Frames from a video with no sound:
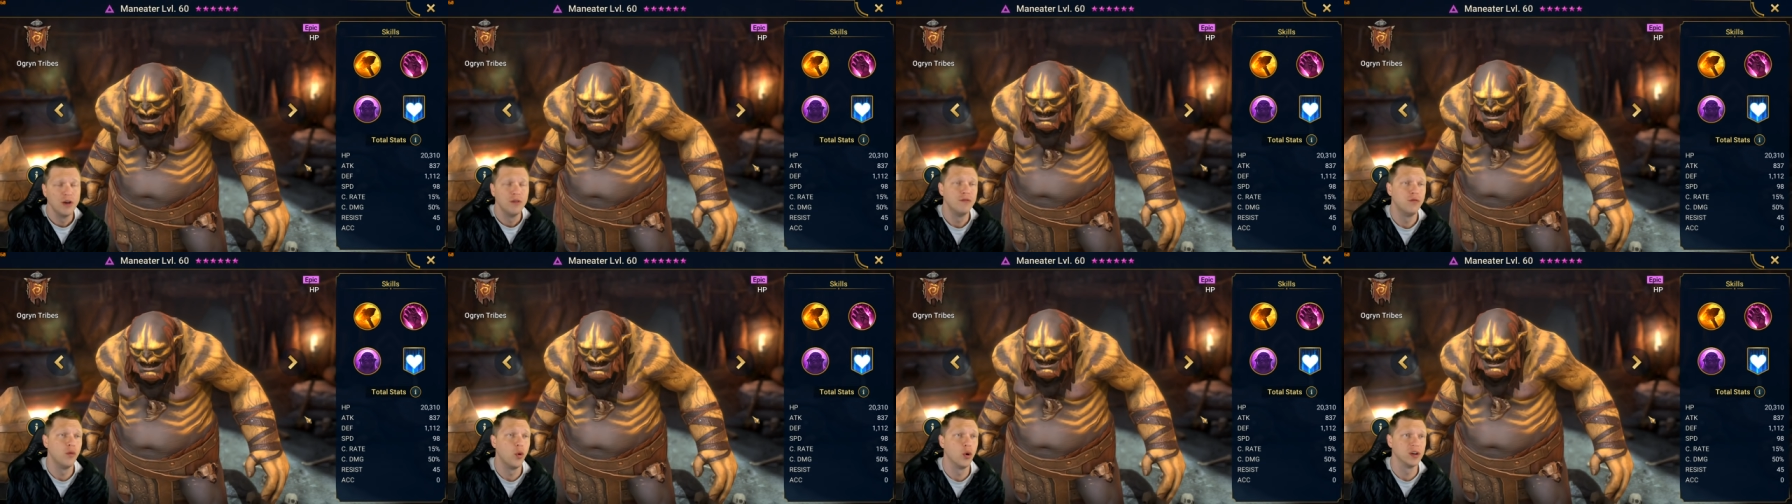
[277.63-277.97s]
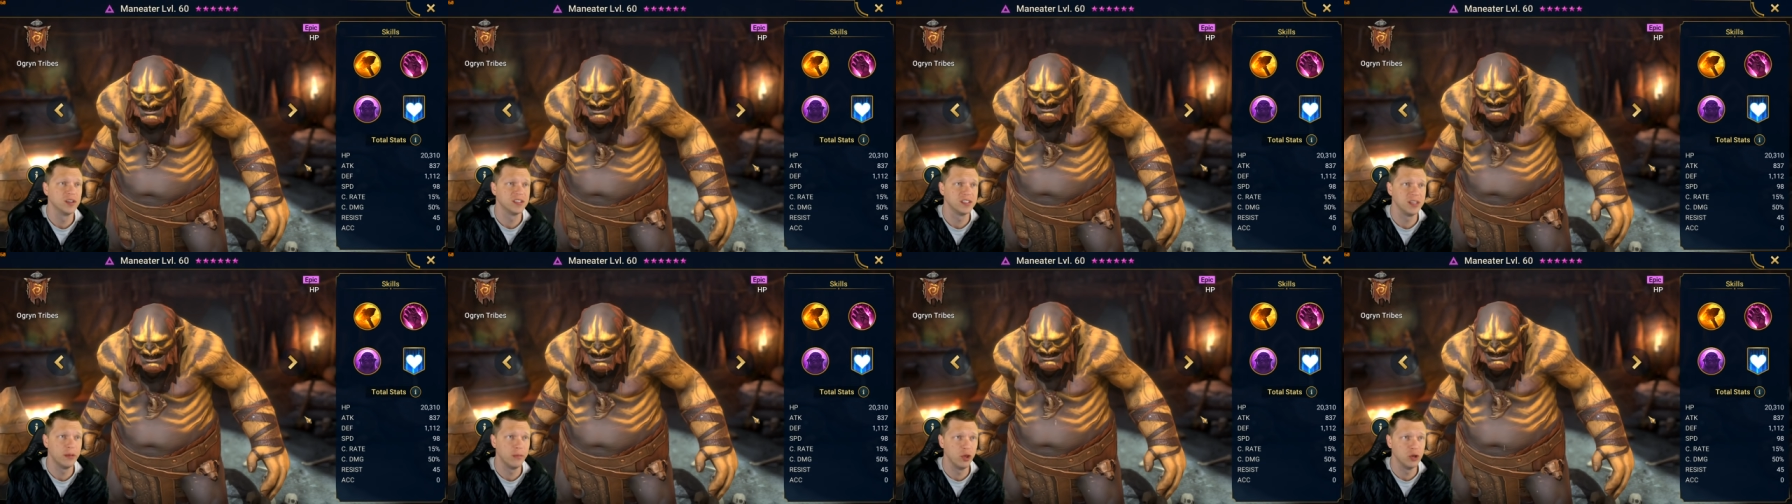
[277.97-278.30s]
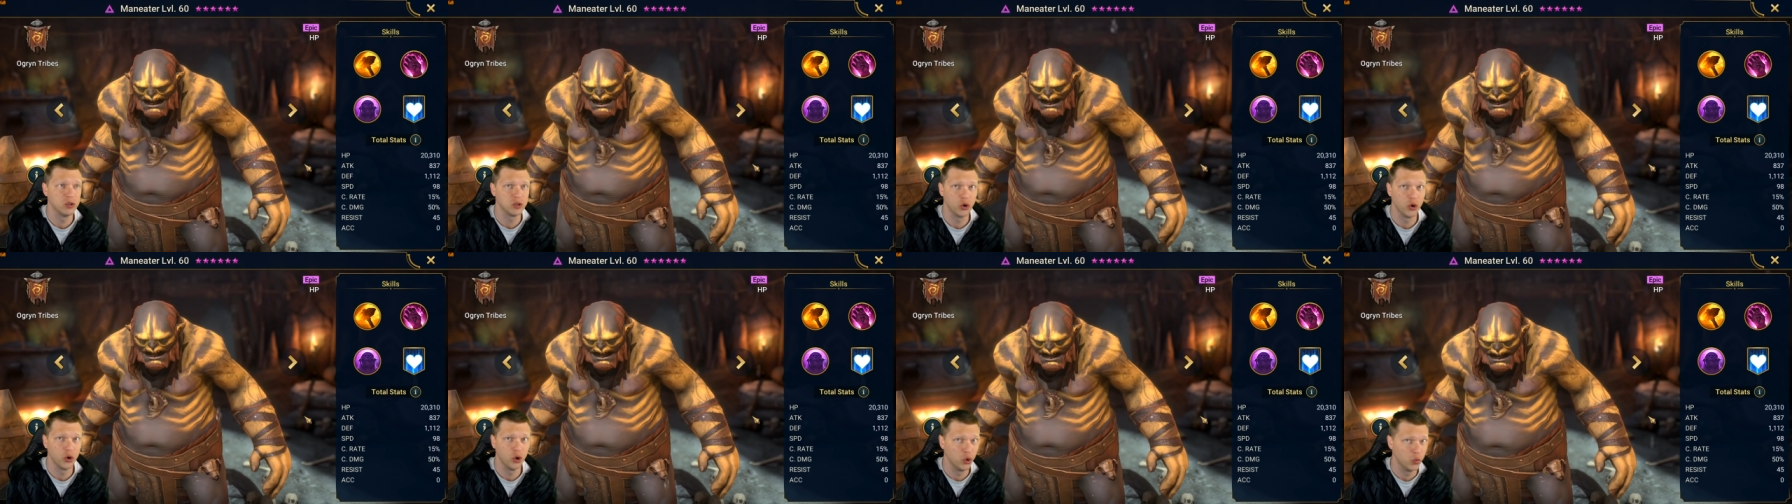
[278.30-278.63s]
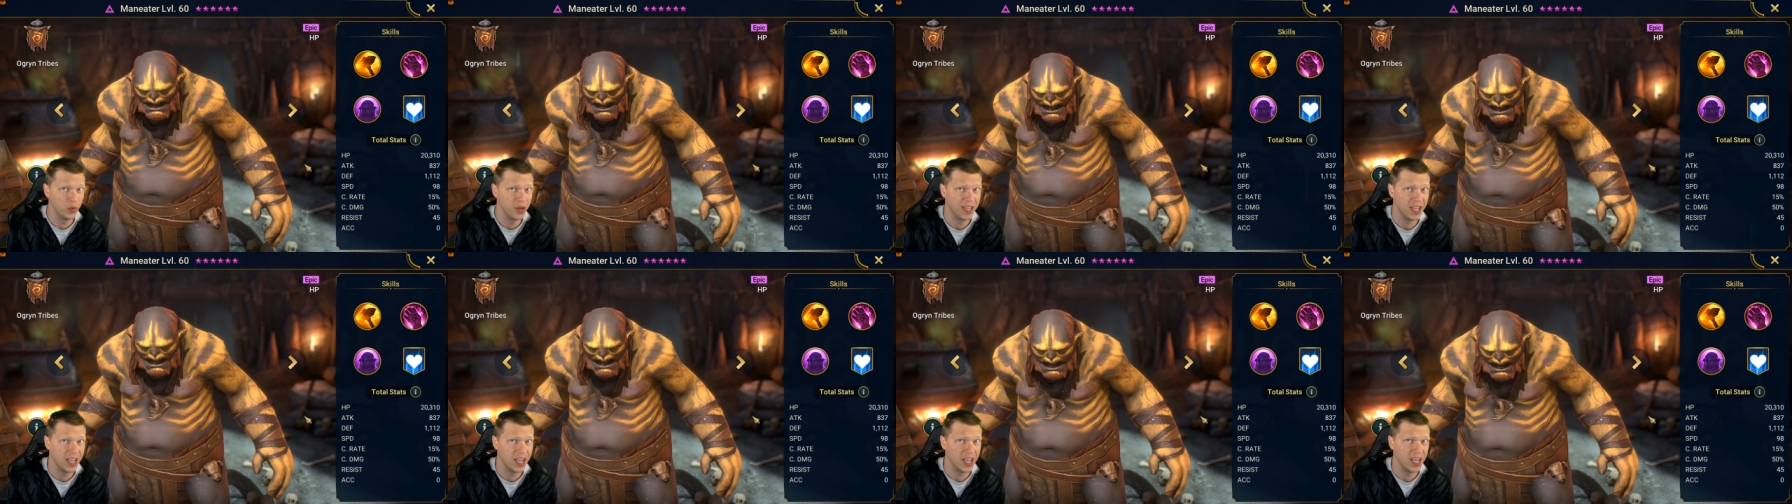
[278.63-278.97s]
for some of those
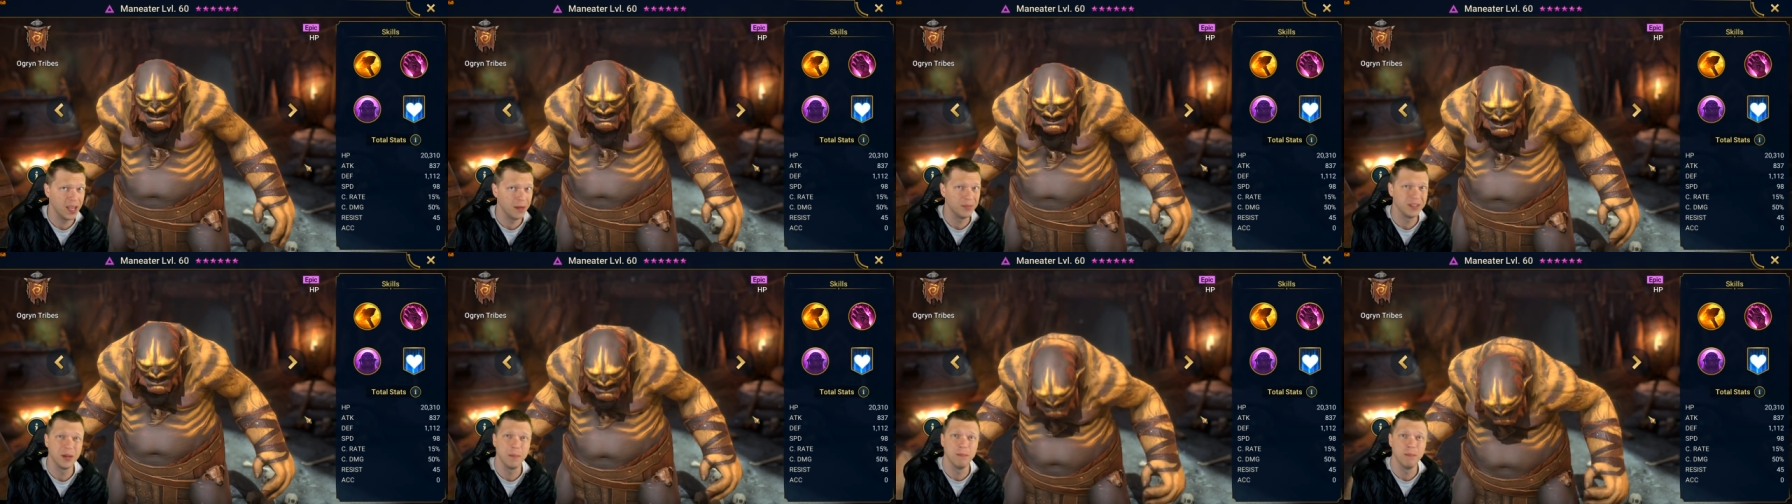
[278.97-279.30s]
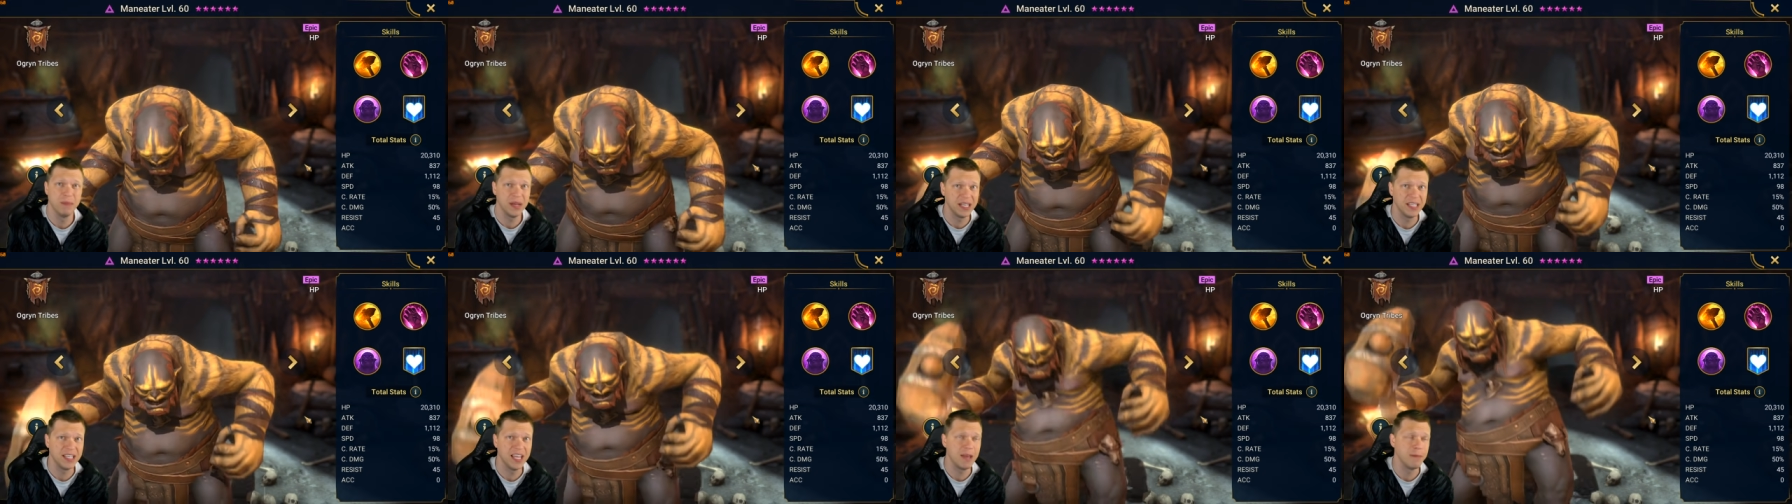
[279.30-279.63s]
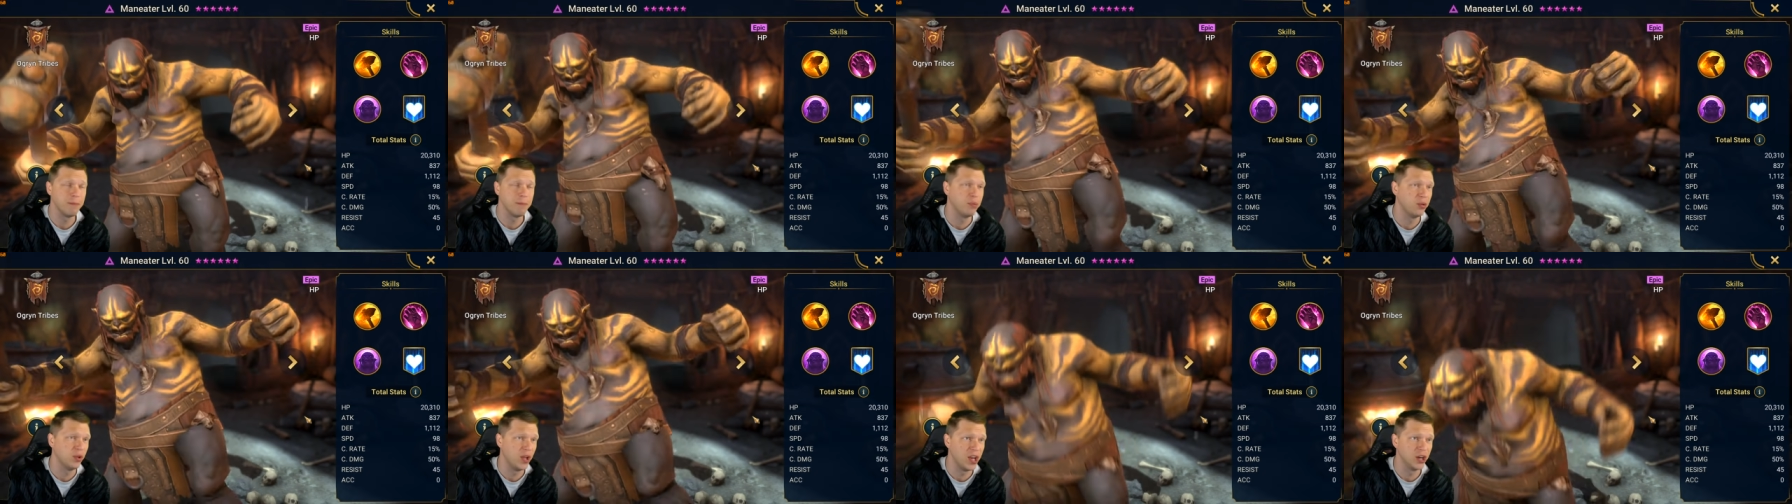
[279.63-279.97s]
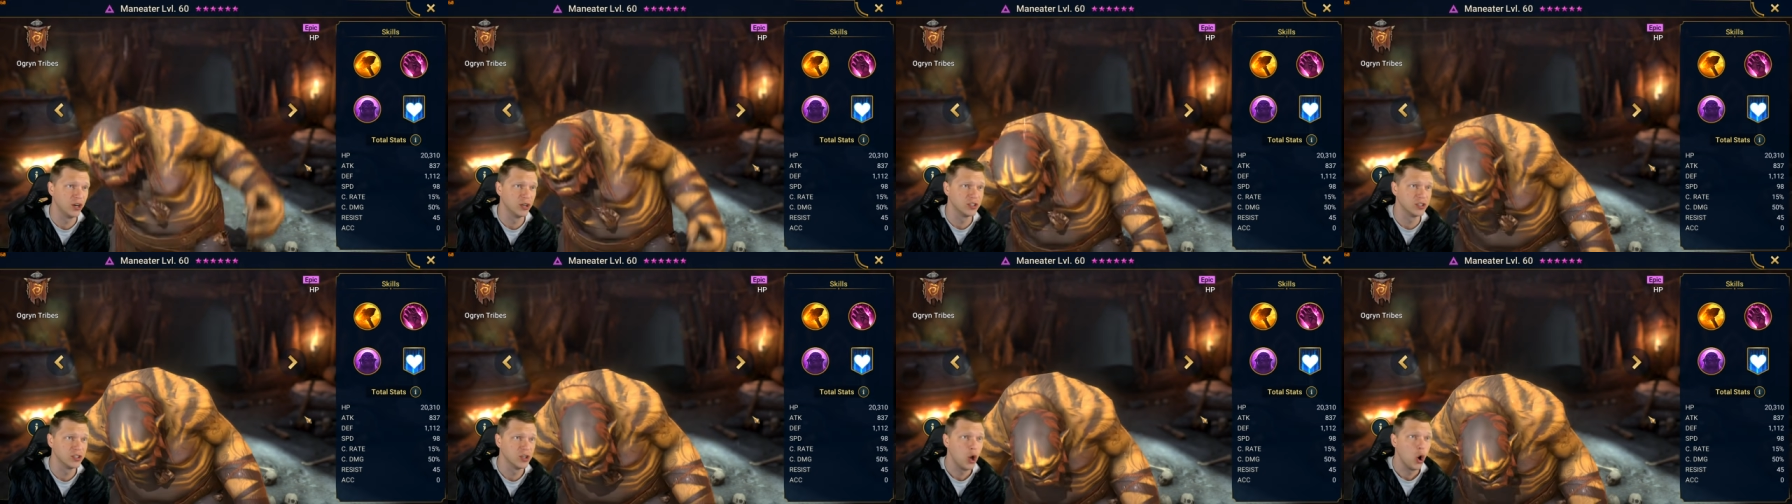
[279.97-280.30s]
early game to mid game
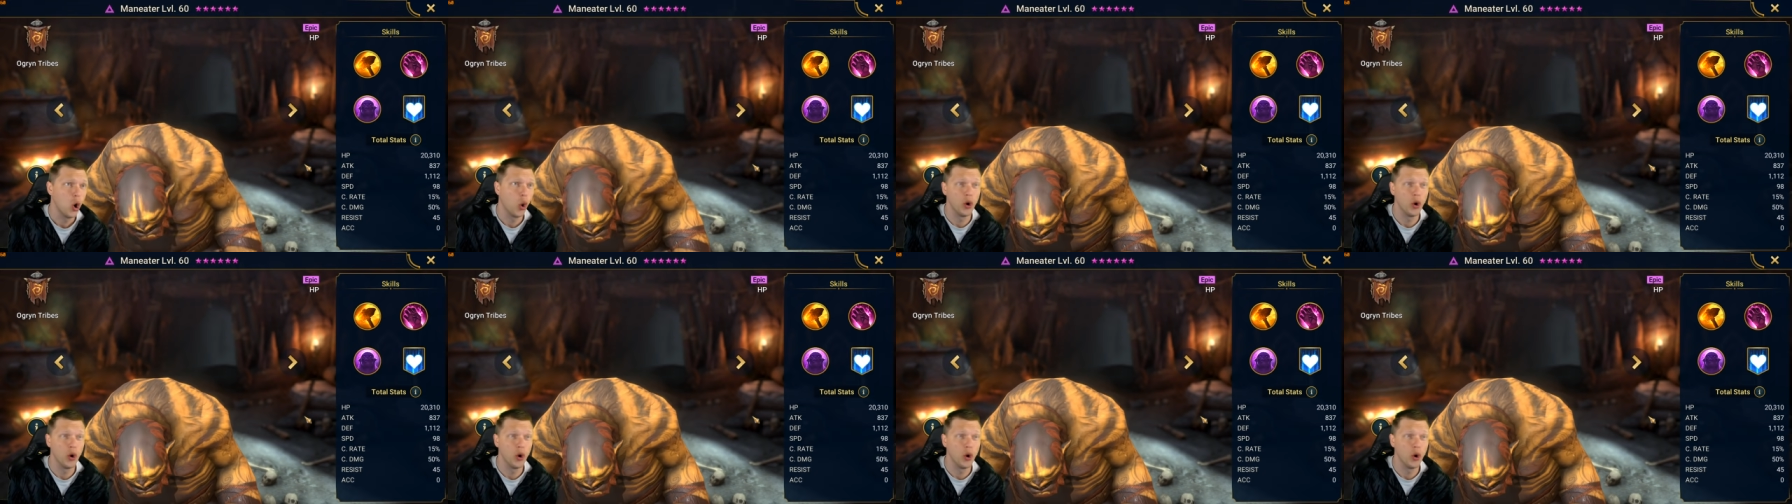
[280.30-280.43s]
players